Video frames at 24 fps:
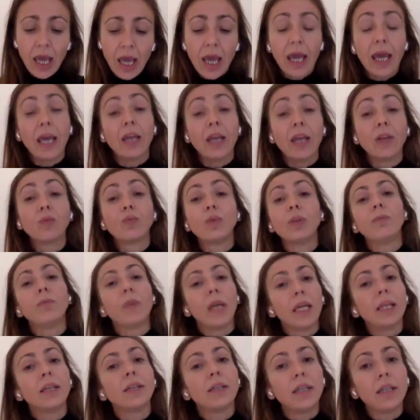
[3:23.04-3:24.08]
And we
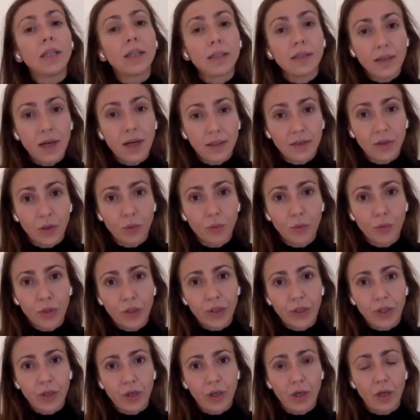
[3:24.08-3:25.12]
mainly conduct our
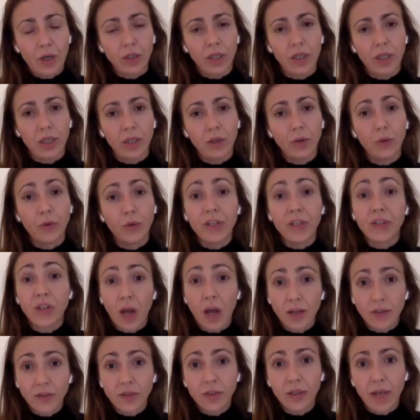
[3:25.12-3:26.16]
work on a
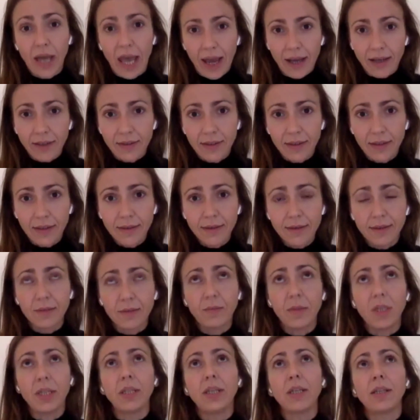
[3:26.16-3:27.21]
horizontal axis,
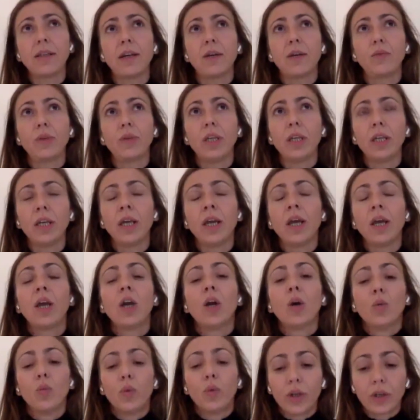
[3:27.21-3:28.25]
meaning that we
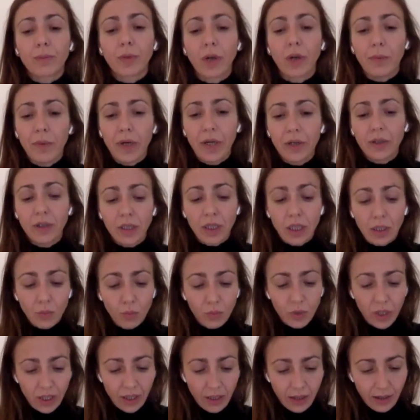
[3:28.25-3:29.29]
work primarily
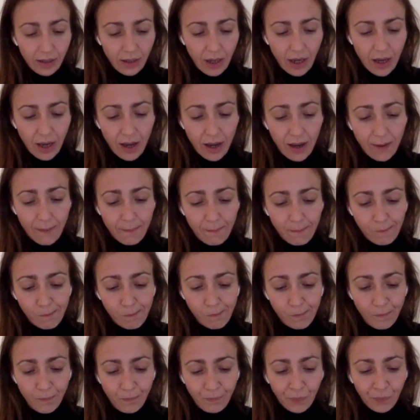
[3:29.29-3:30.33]
with
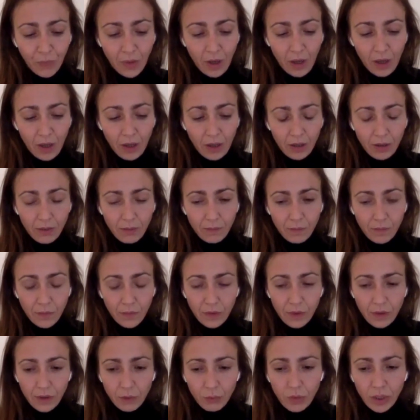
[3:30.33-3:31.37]

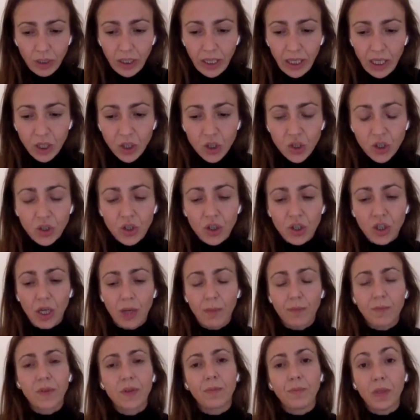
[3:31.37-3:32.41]
the
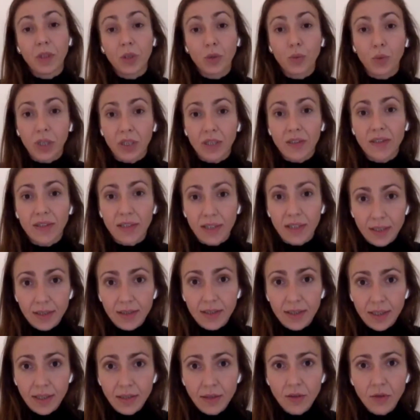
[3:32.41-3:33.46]
relationships between
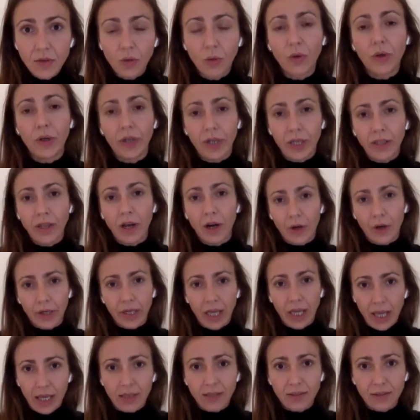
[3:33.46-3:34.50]
citizens, or in our
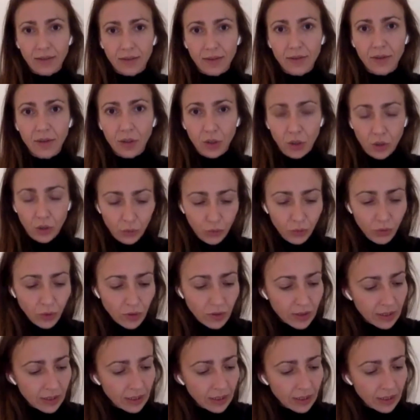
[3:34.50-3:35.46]
case, youth.